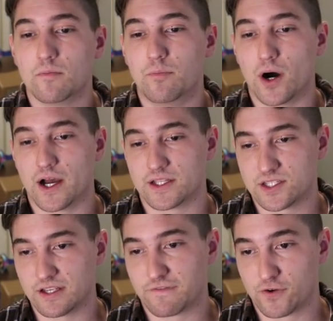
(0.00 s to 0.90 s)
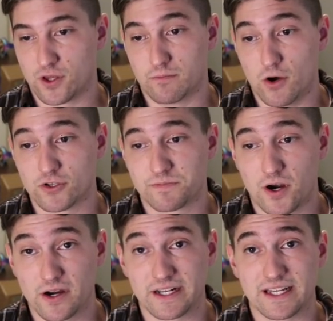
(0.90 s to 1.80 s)
but for the most
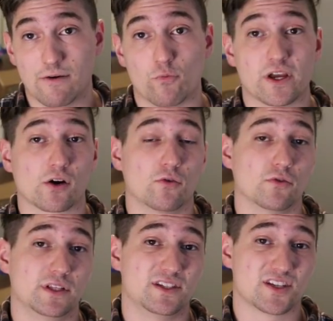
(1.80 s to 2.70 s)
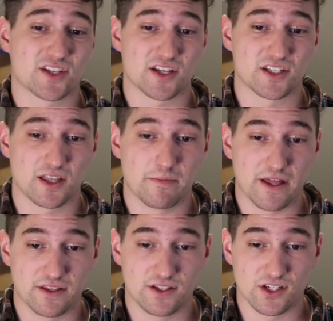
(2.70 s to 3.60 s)
part, we are only discussing the
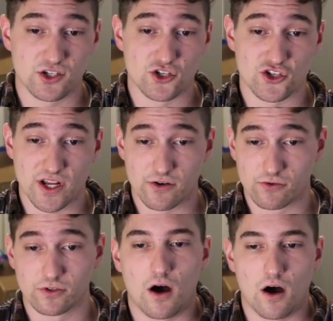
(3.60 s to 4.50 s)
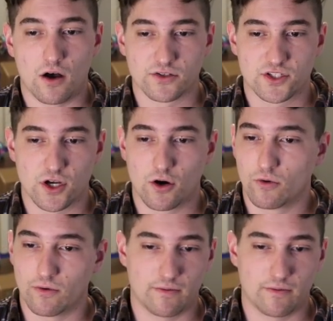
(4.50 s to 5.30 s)
methods in general. Also,